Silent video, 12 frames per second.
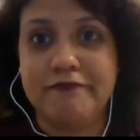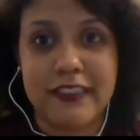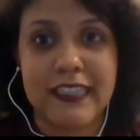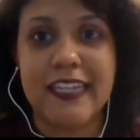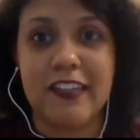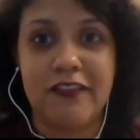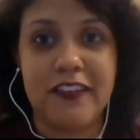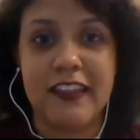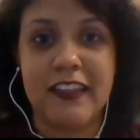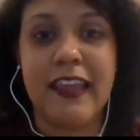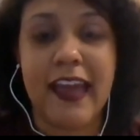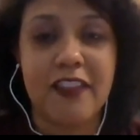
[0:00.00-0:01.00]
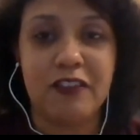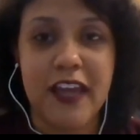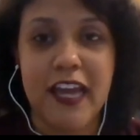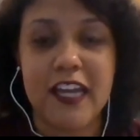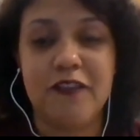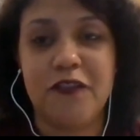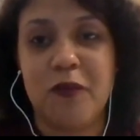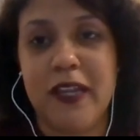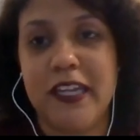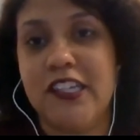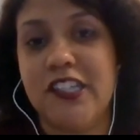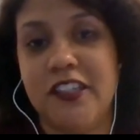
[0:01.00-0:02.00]
kind of gather that
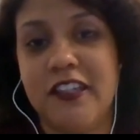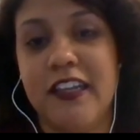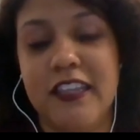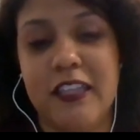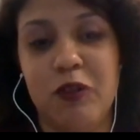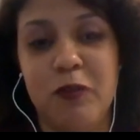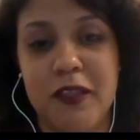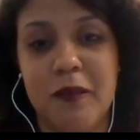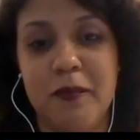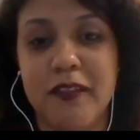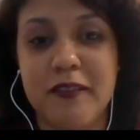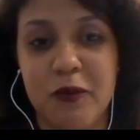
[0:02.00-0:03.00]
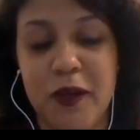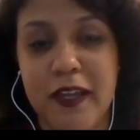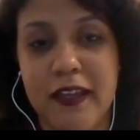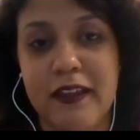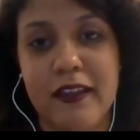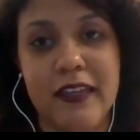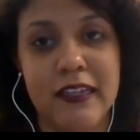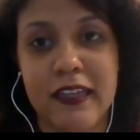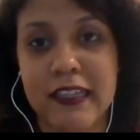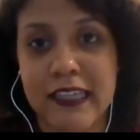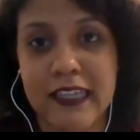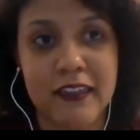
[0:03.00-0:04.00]
information, I think would be the best way. And
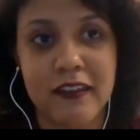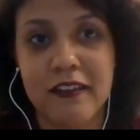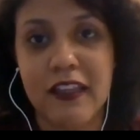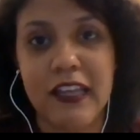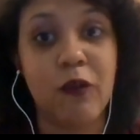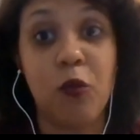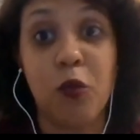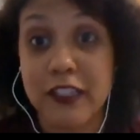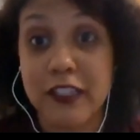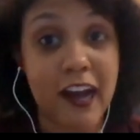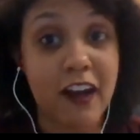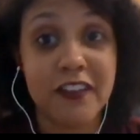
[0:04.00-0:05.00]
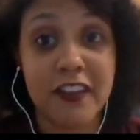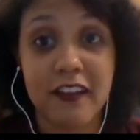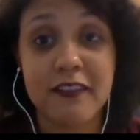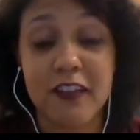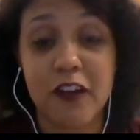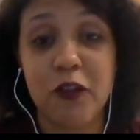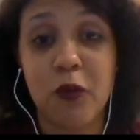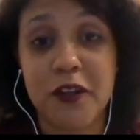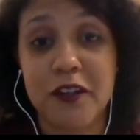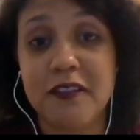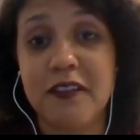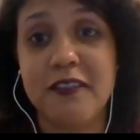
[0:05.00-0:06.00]
again, it worked out that
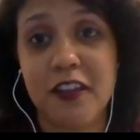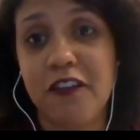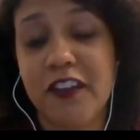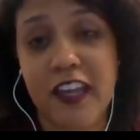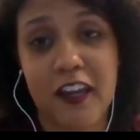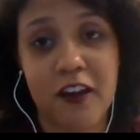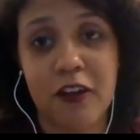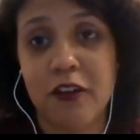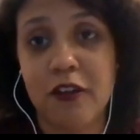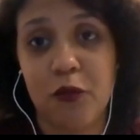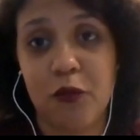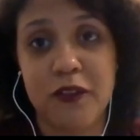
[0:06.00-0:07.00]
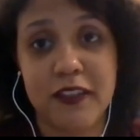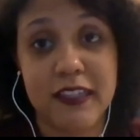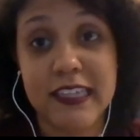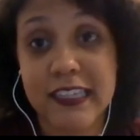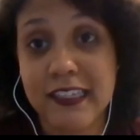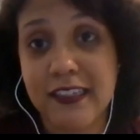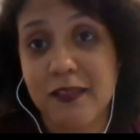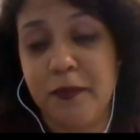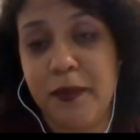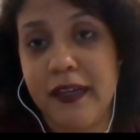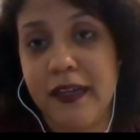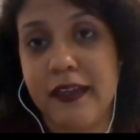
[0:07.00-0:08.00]
self-awareness and self-care was a hit,
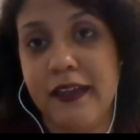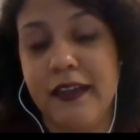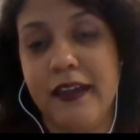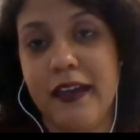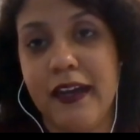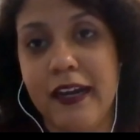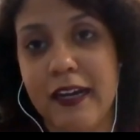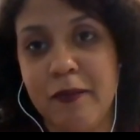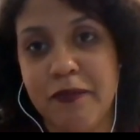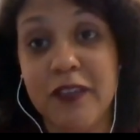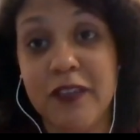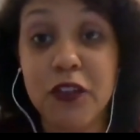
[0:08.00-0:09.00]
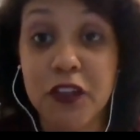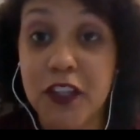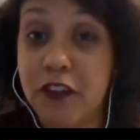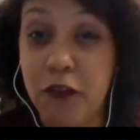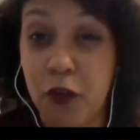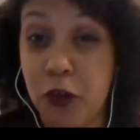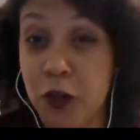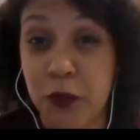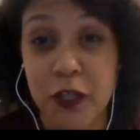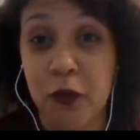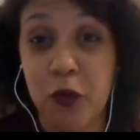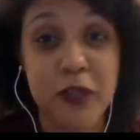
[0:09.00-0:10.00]
but even looking forward,
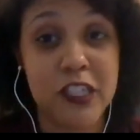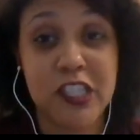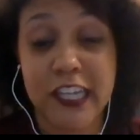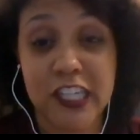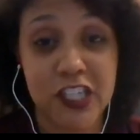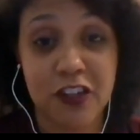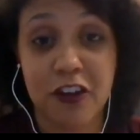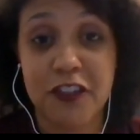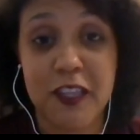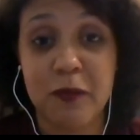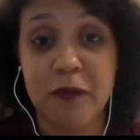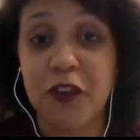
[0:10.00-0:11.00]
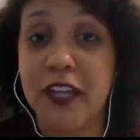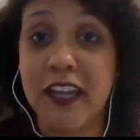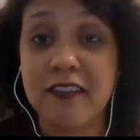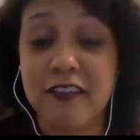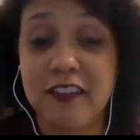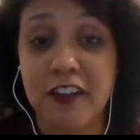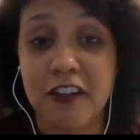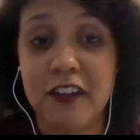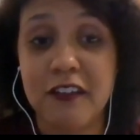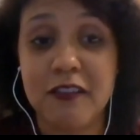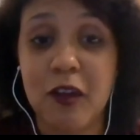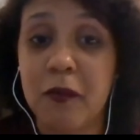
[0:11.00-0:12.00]
we'll be changing our theme for next year.
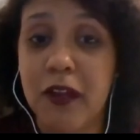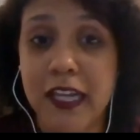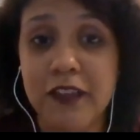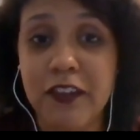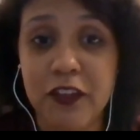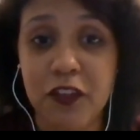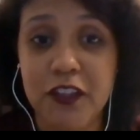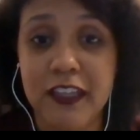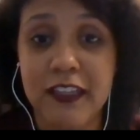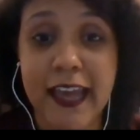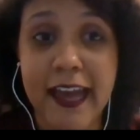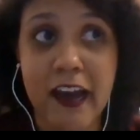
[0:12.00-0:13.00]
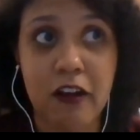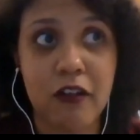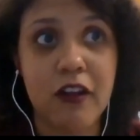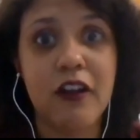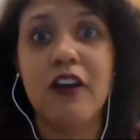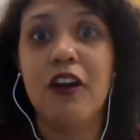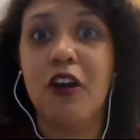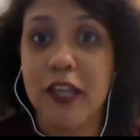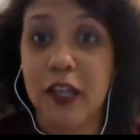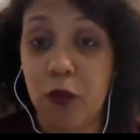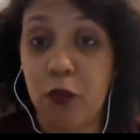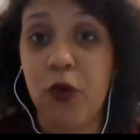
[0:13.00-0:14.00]
And so I'm kind of even looking now,
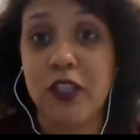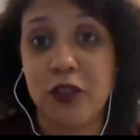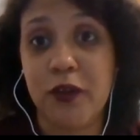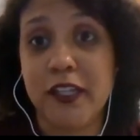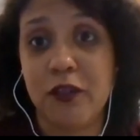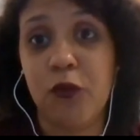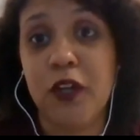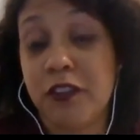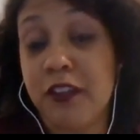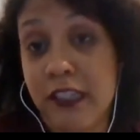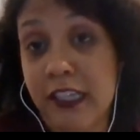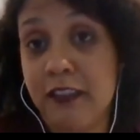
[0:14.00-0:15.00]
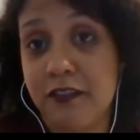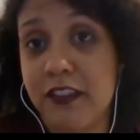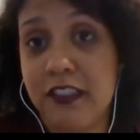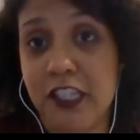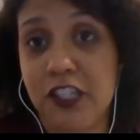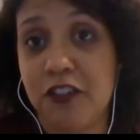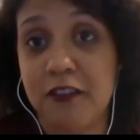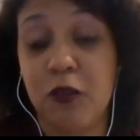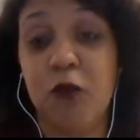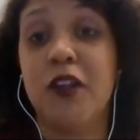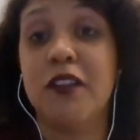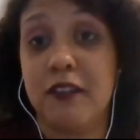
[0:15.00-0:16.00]
okay, what are the needs of the teachers,
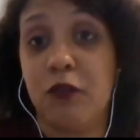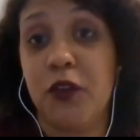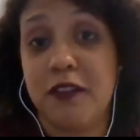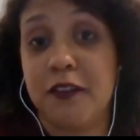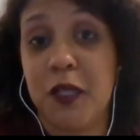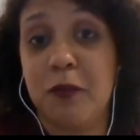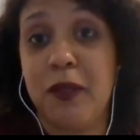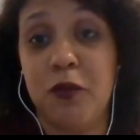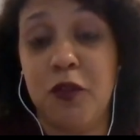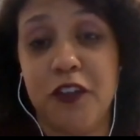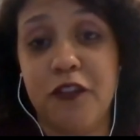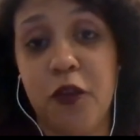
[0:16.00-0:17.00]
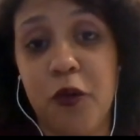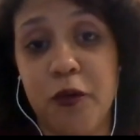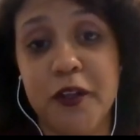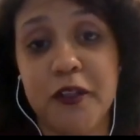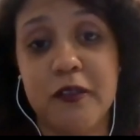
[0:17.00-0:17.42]
and what's it going to be moving forward?